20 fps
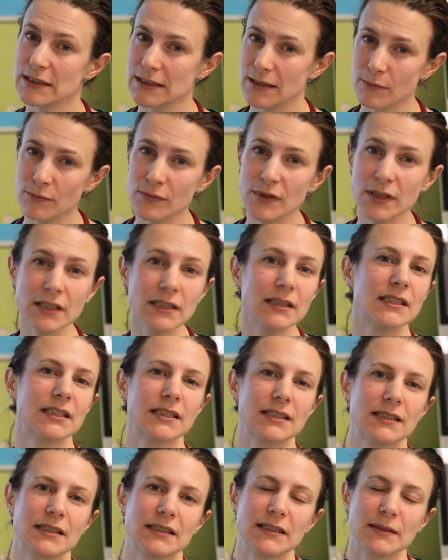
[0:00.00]
Some
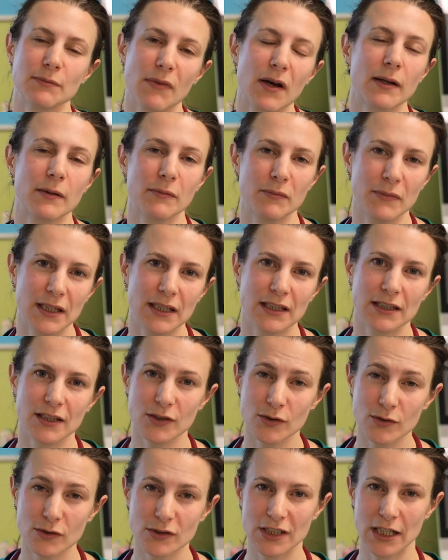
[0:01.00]
conditions might mean that
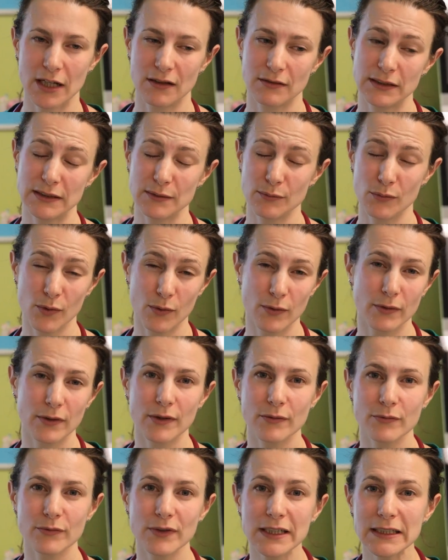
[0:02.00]
your child is more
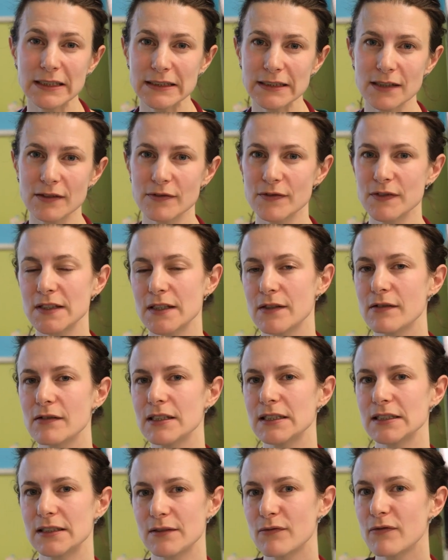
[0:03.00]
at risk of
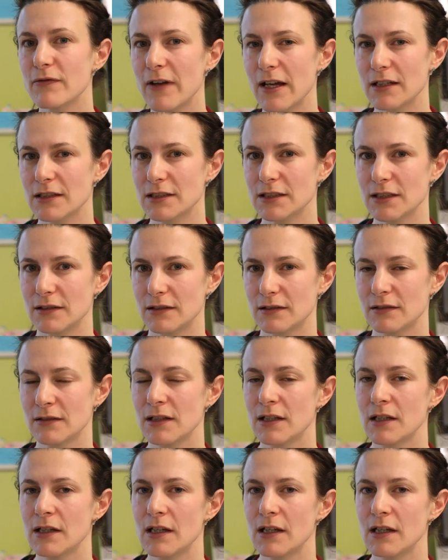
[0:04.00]
serious infection